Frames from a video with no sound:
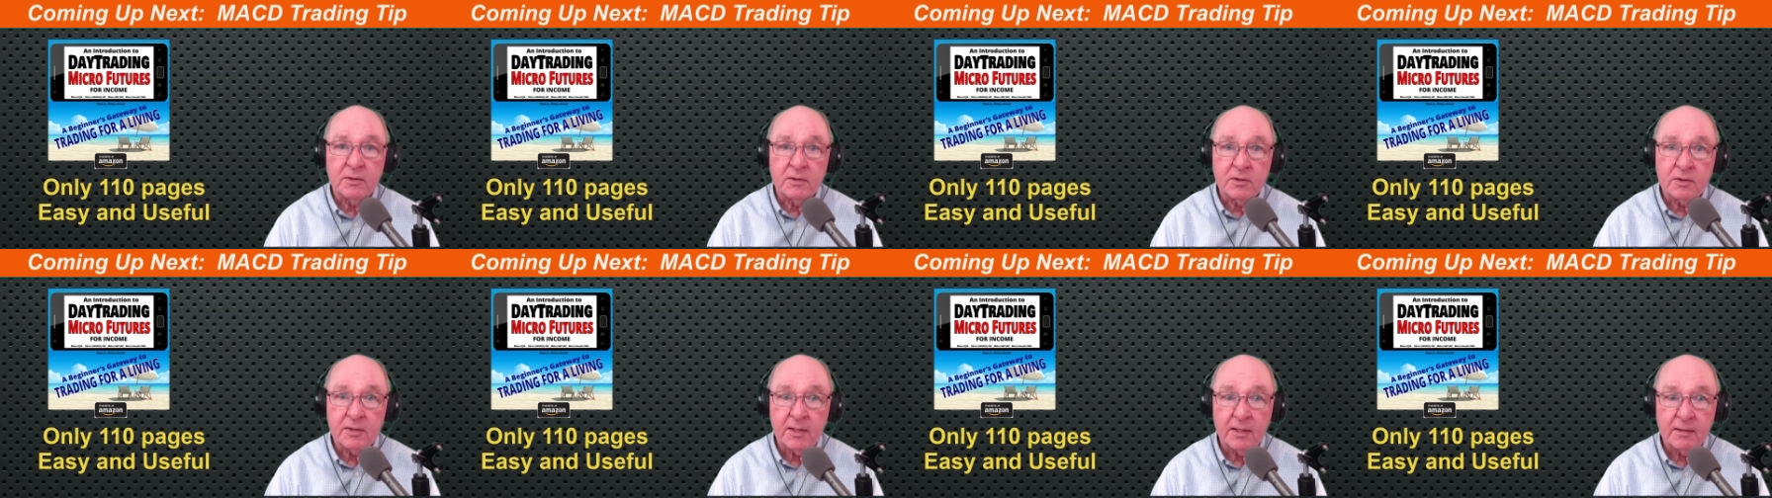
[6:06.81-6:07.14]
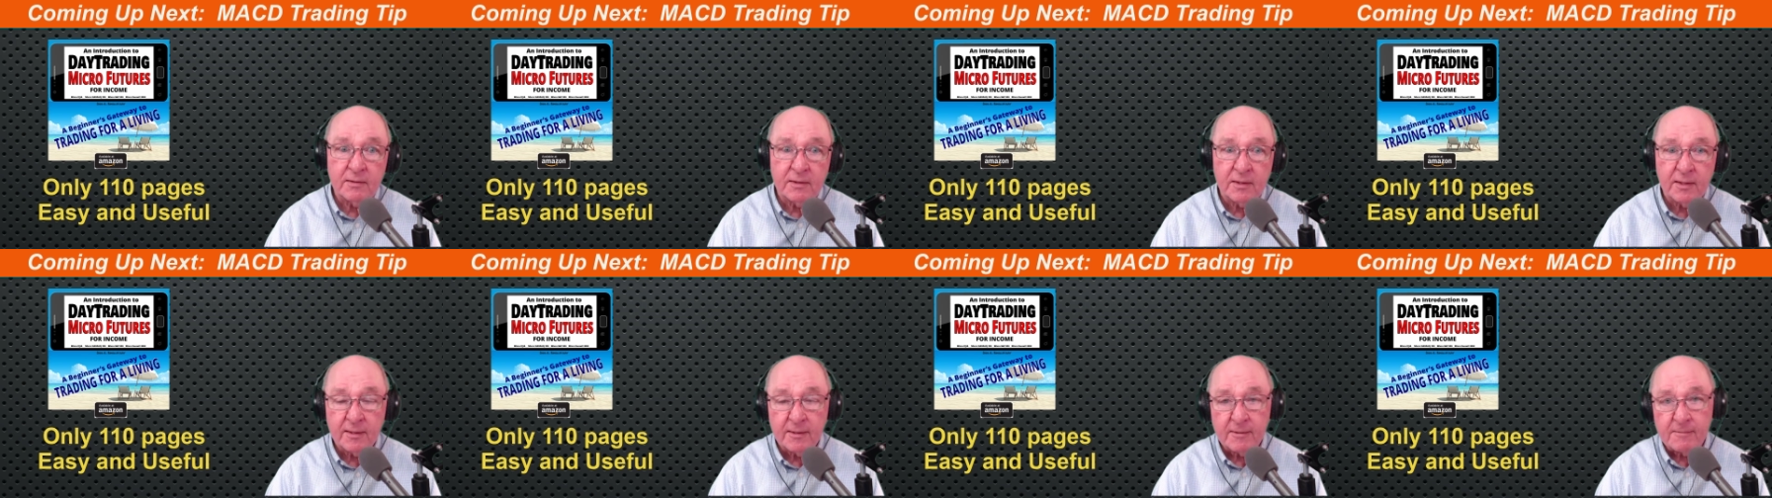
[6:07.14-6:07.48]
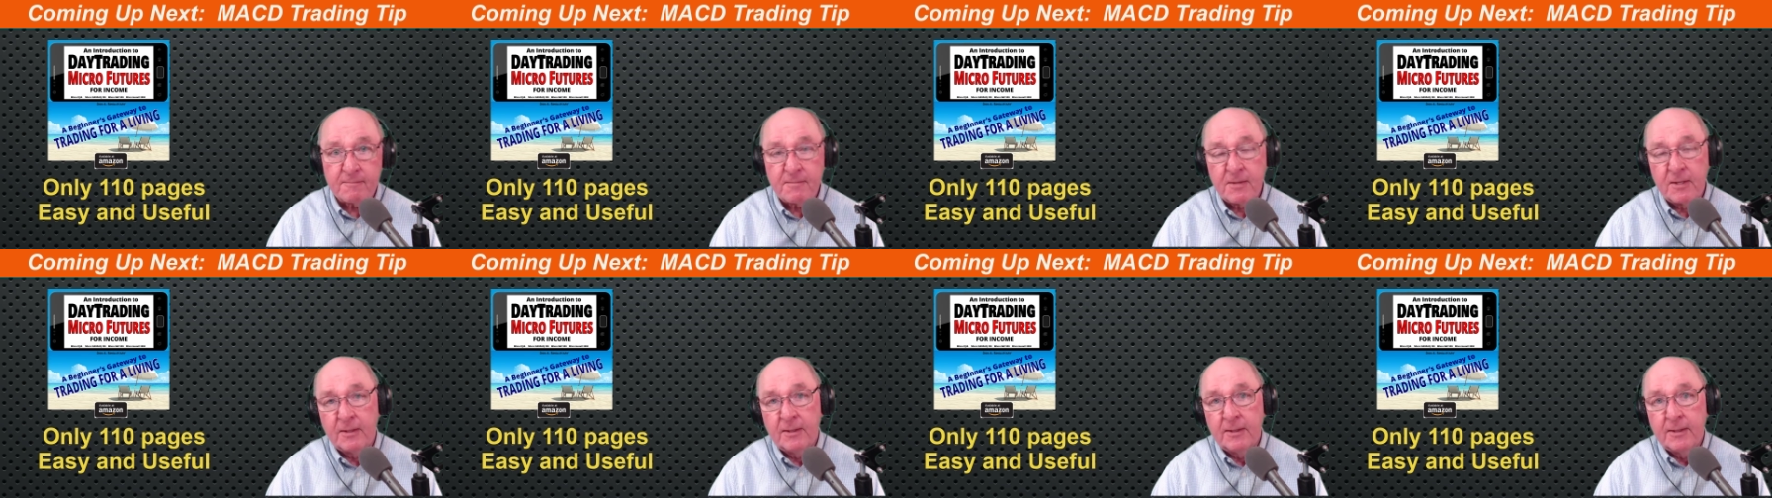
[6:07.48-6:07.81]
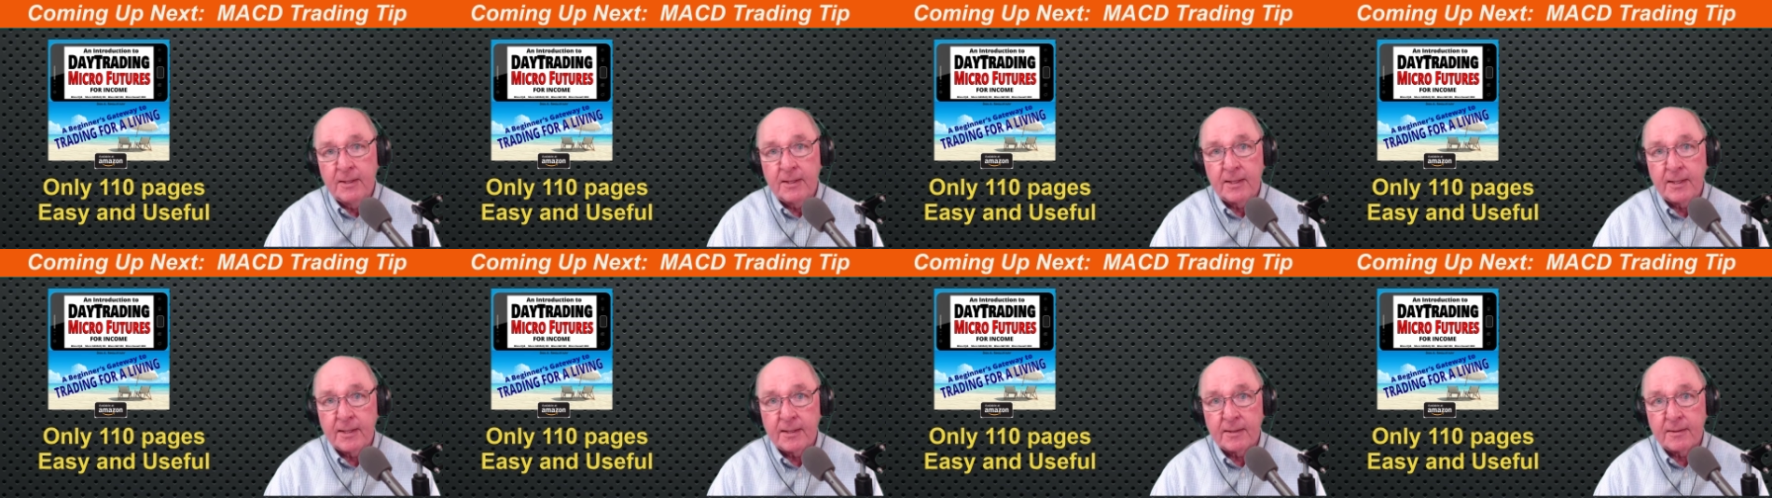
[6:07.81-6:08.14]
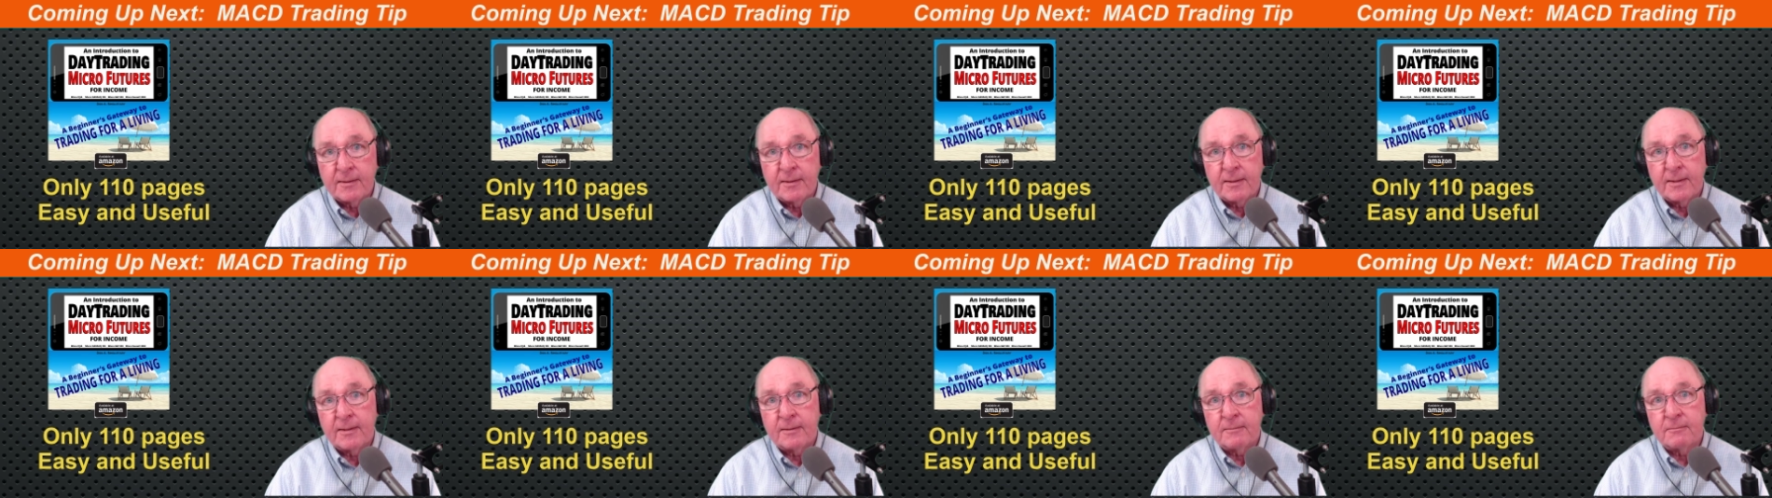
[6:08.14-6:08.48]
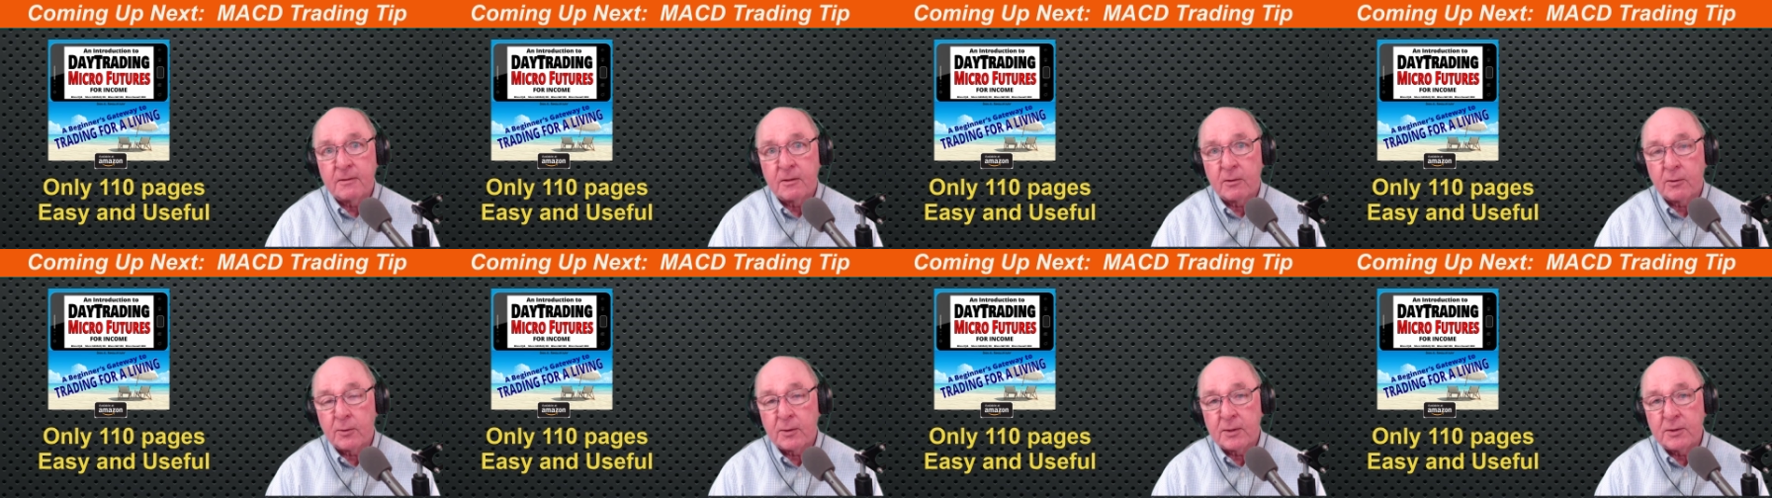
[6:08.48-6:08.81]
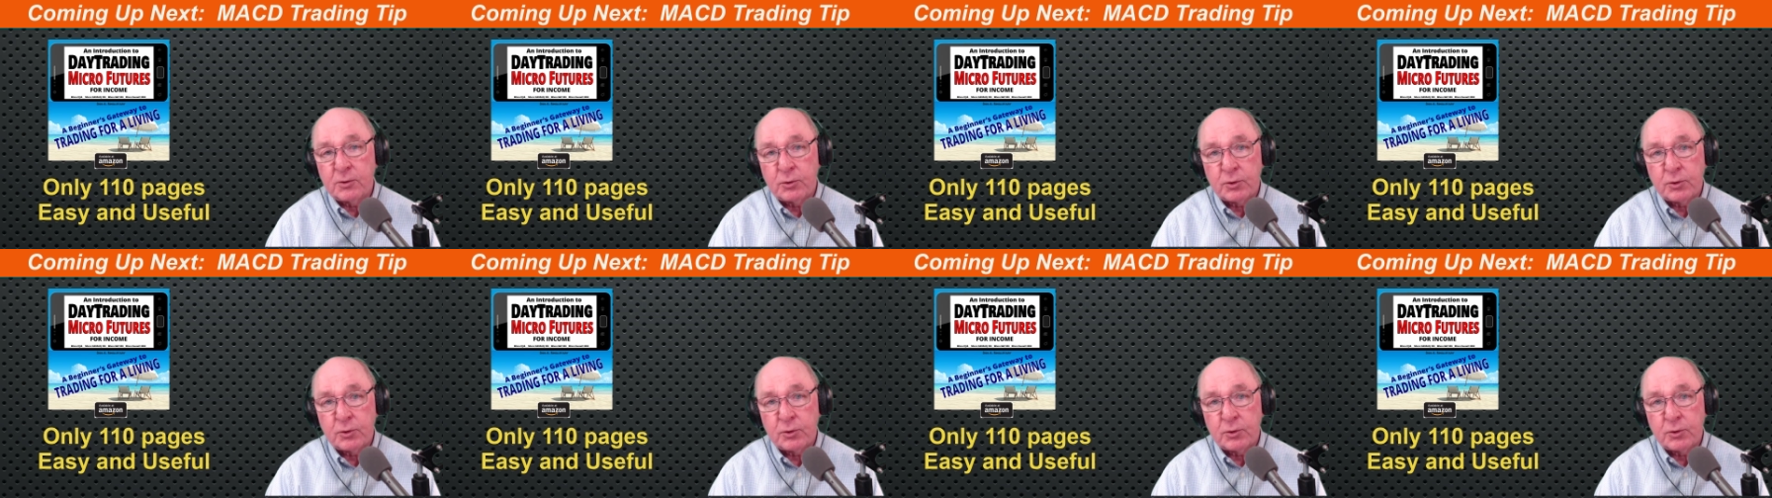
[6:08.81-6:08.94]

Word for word: and learn